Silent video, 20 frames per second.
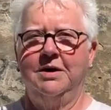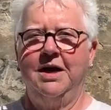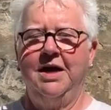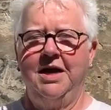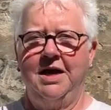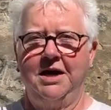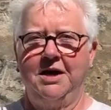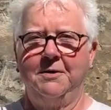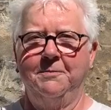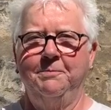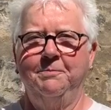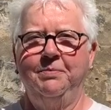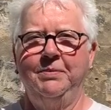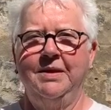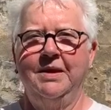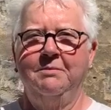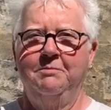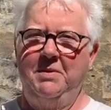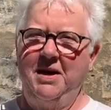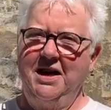cake,
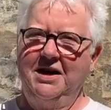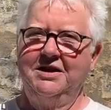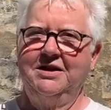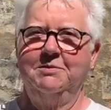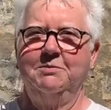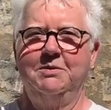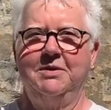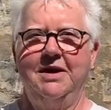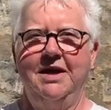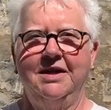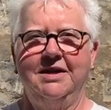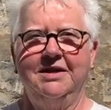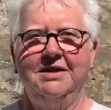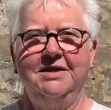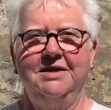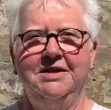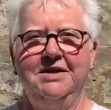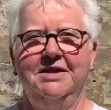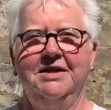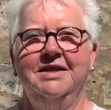bake some cake
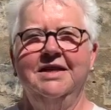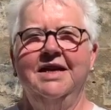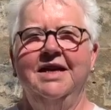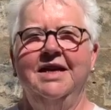indeed.